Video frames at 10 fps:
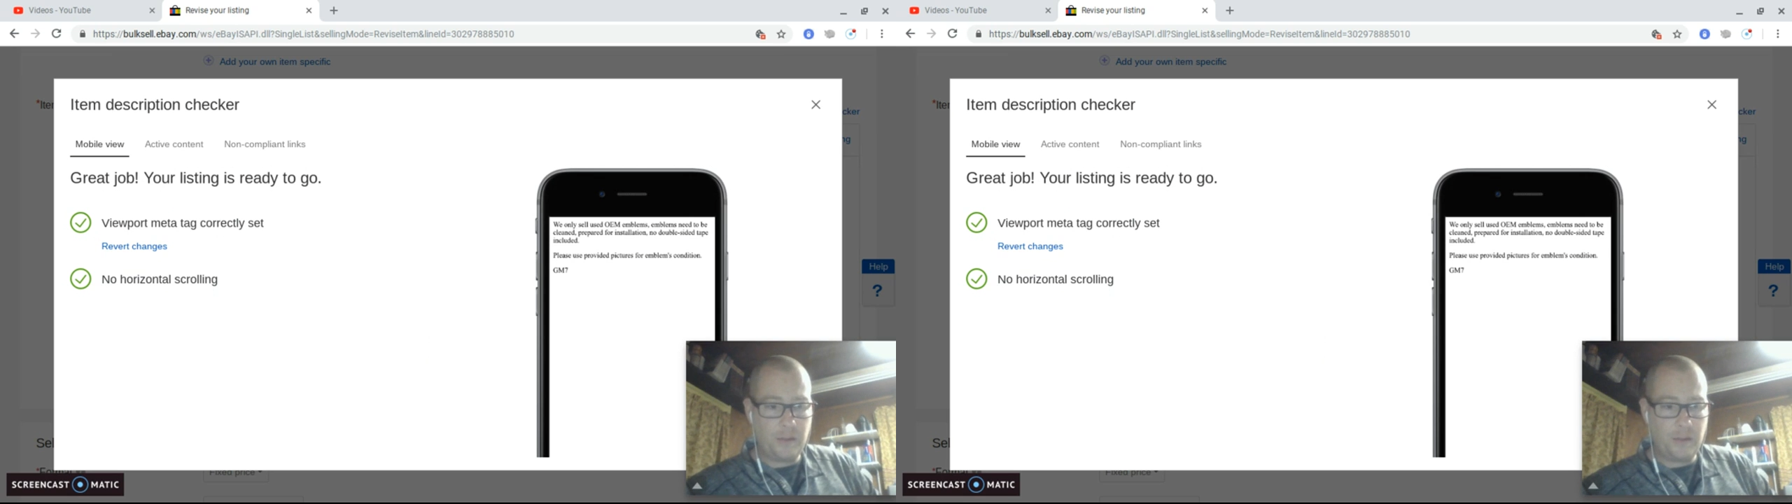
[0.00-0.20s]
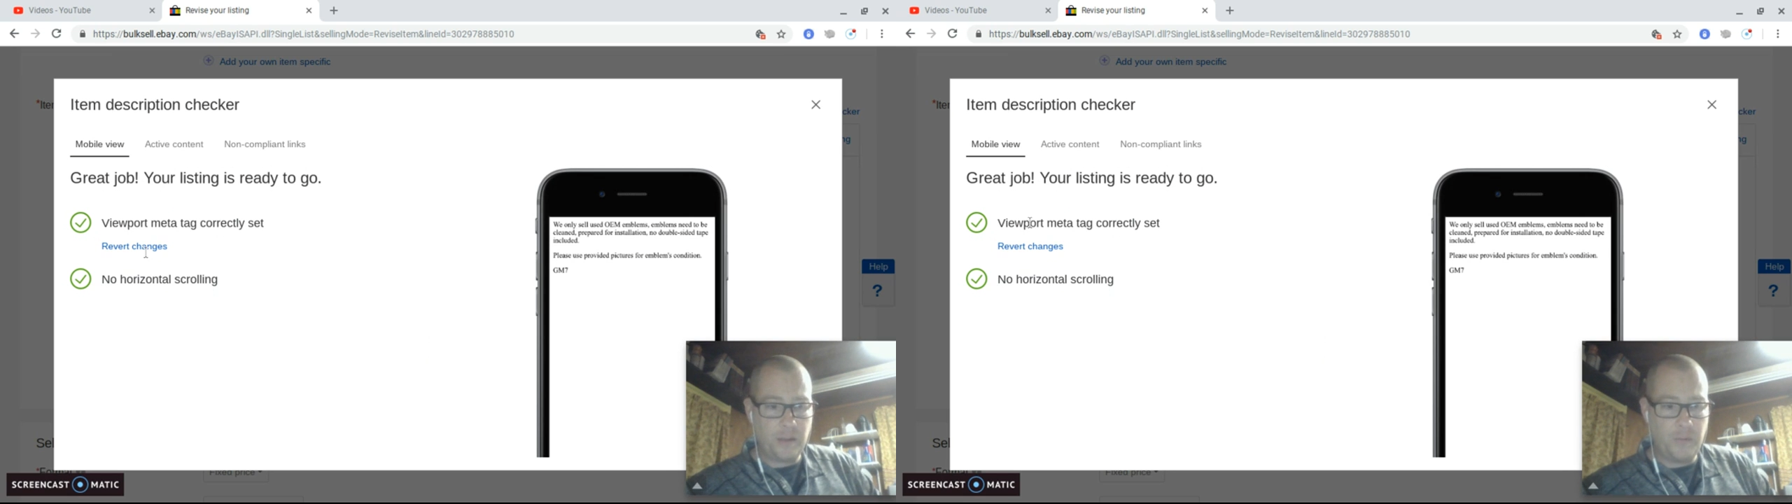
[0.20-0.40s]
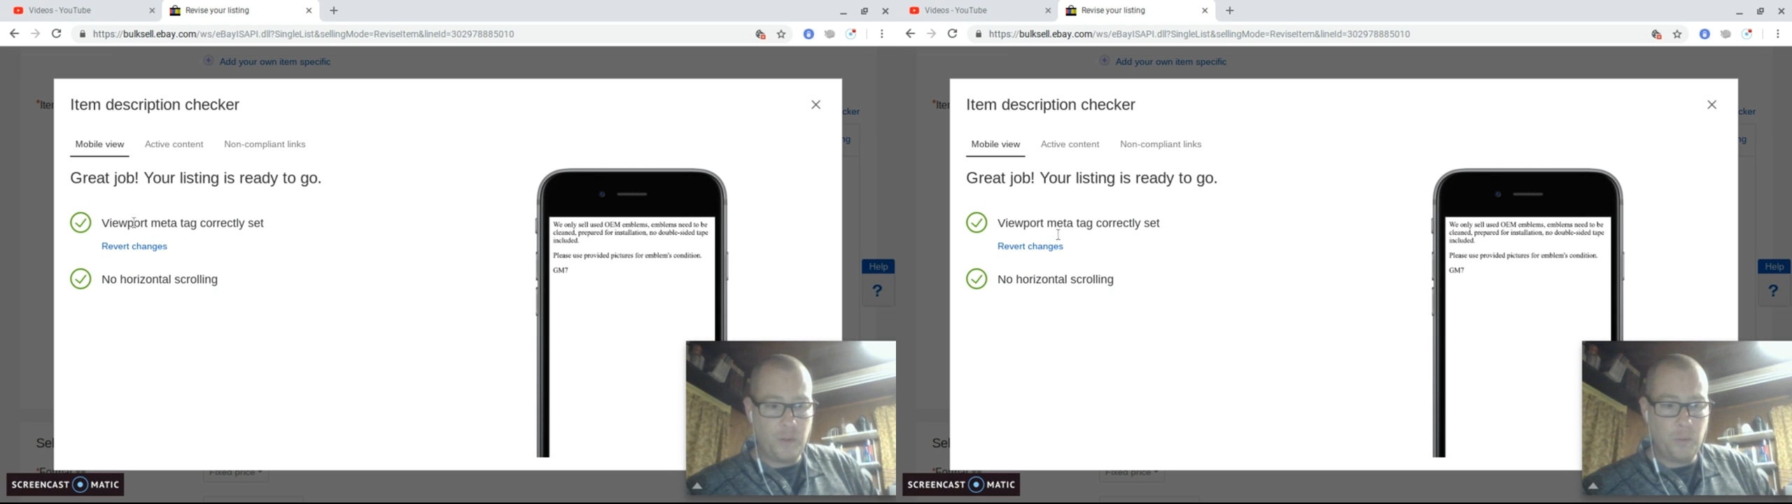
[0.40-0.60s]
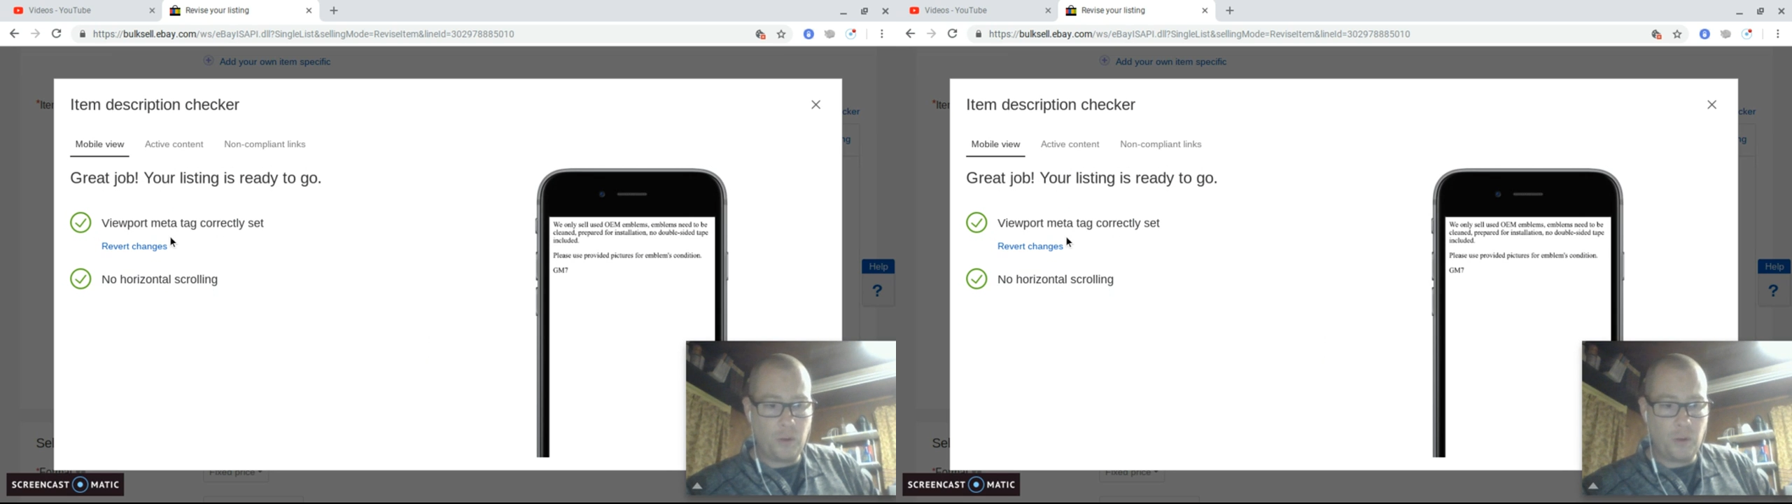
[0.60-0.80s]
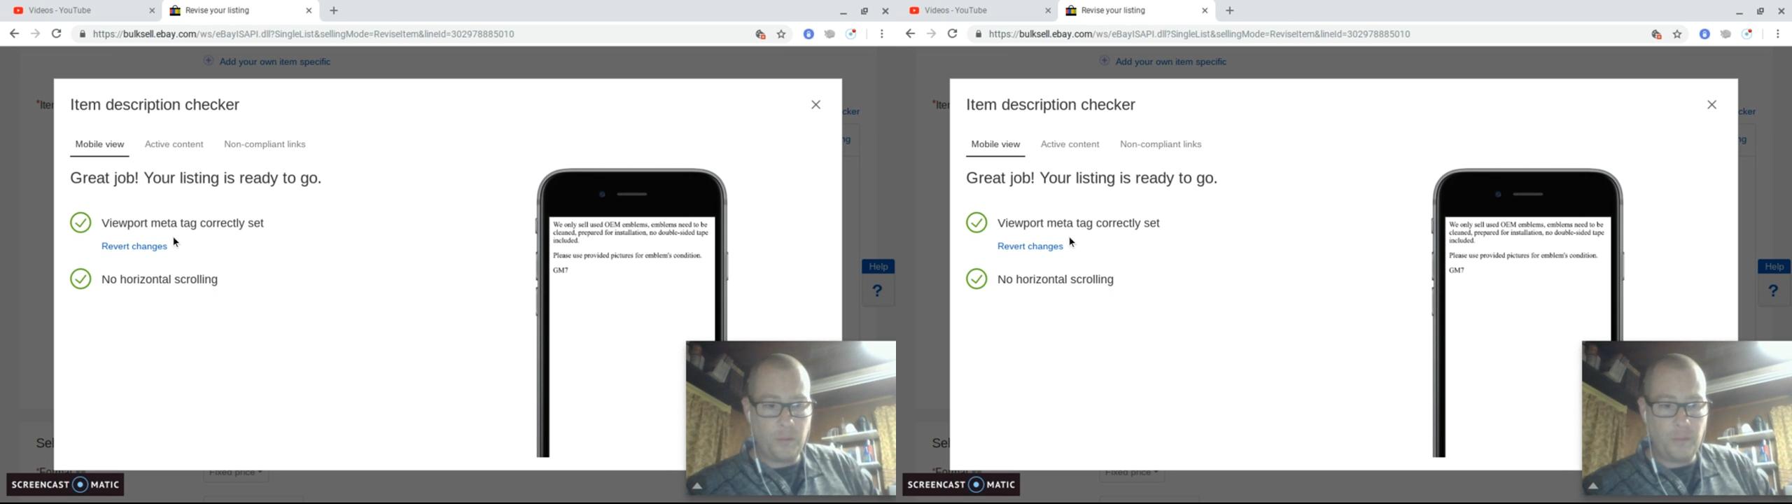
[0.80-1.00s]
it says
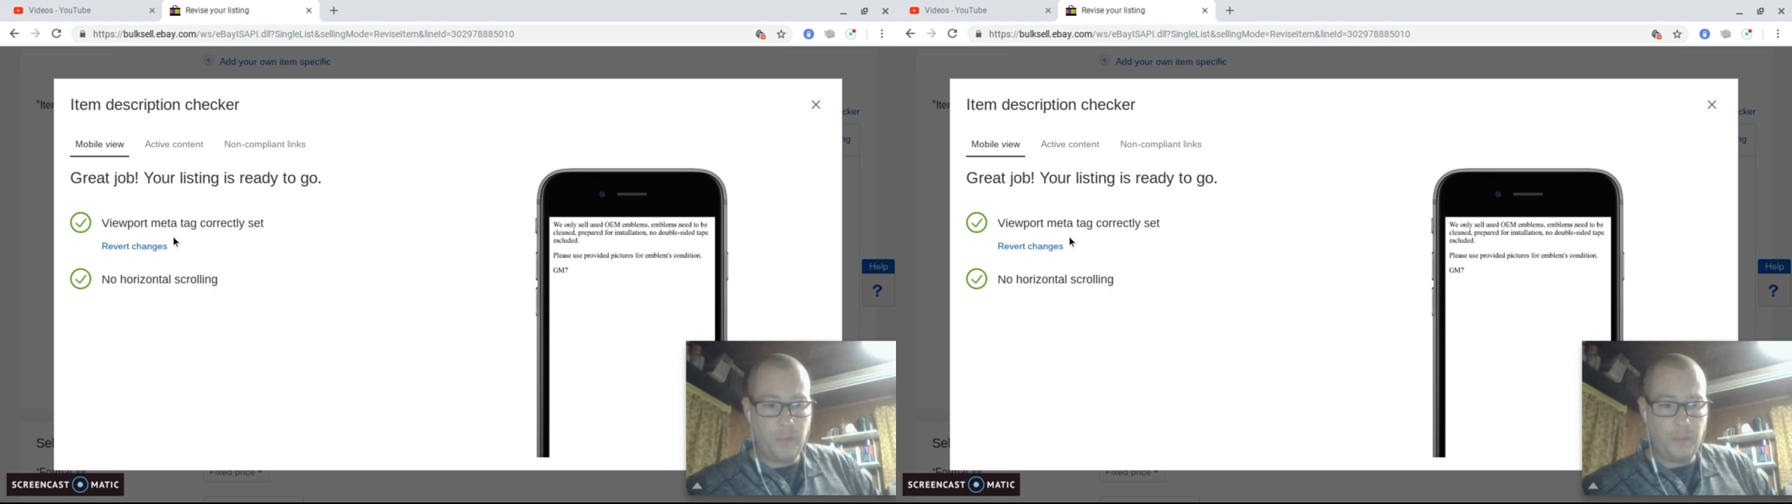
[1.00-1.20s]
viewport